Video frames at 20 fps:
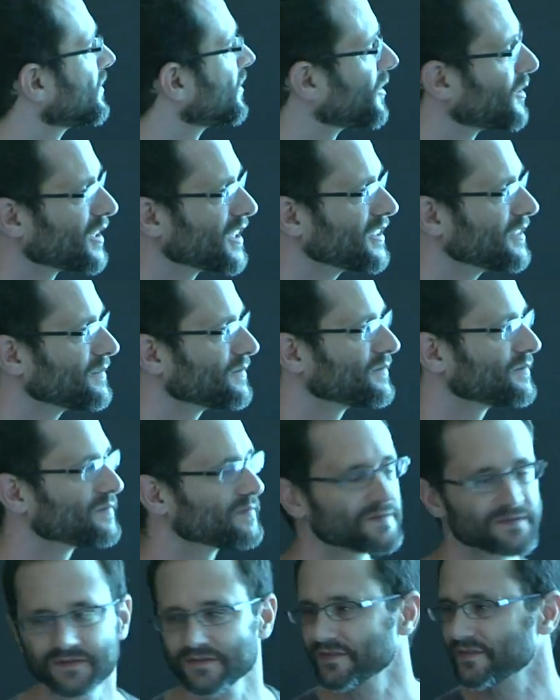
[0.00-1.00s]
Okay.
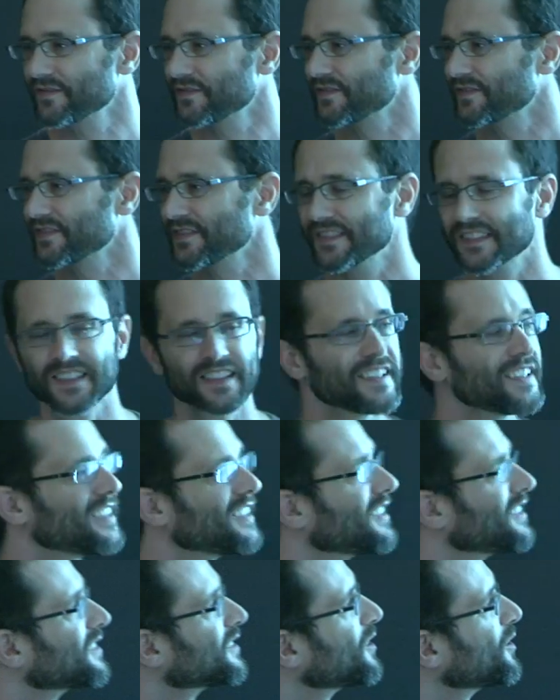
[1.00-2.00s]

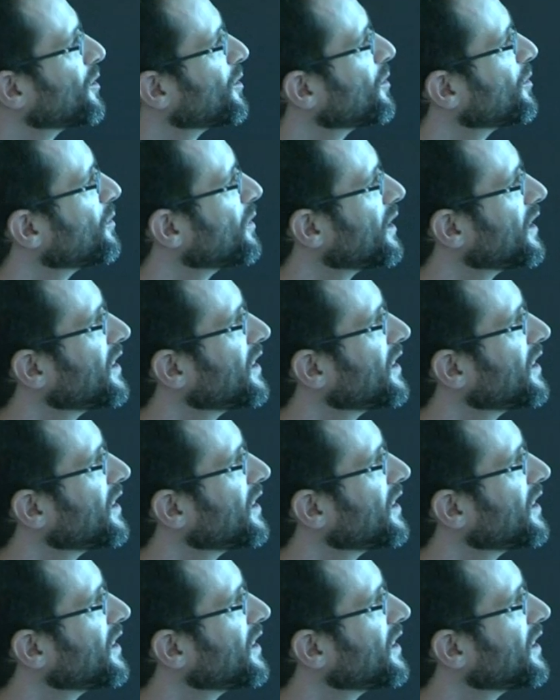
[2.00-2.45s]
So,